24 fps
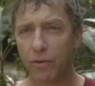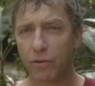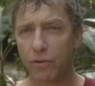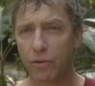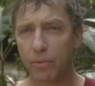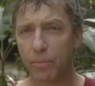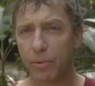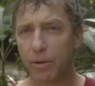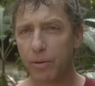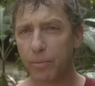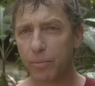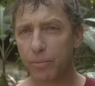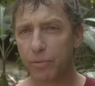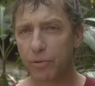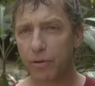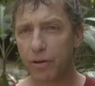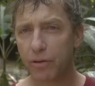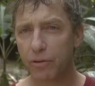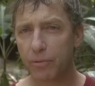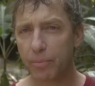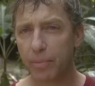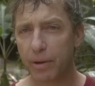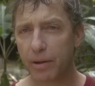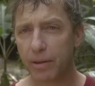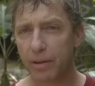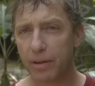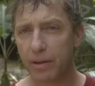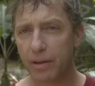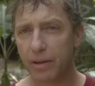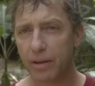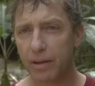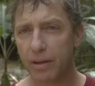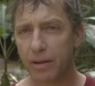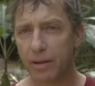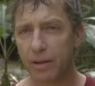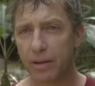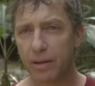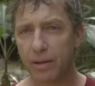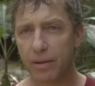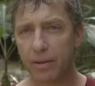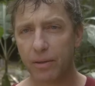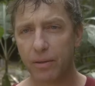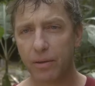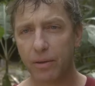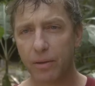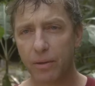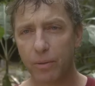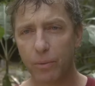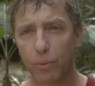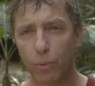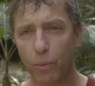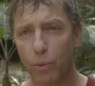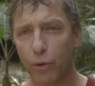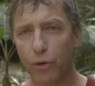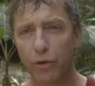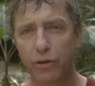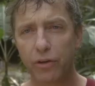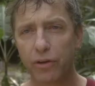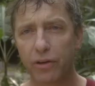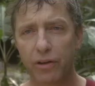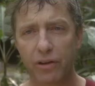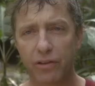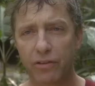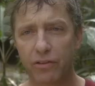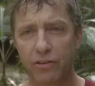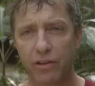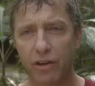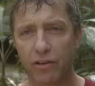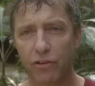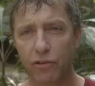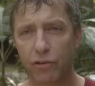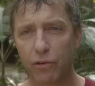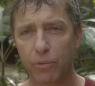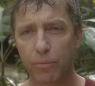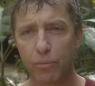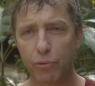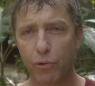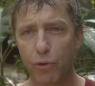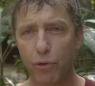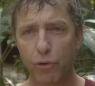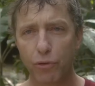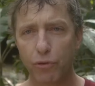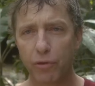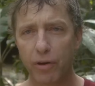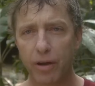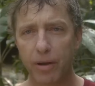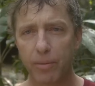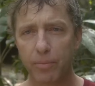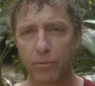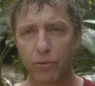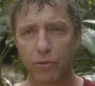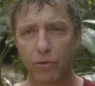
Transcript: also been impressed by the work extension program,